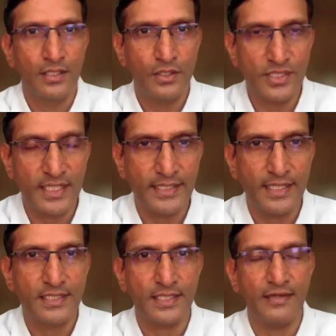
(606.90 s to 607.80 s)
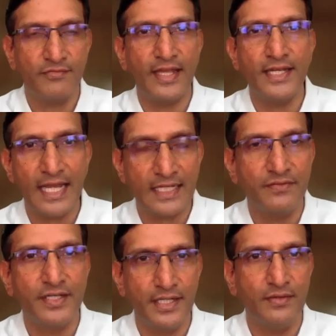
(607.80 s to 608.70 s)
to say that if any
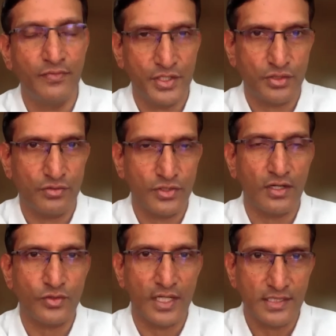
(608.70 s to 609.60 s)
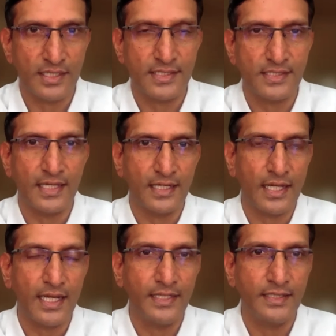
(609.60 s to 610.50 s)
activity which sort of transgresses that
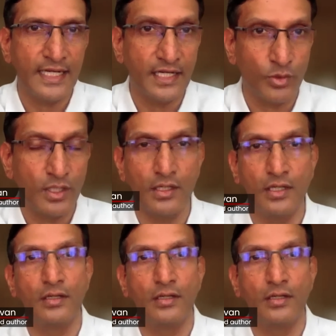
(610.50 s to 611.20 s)
line, then it will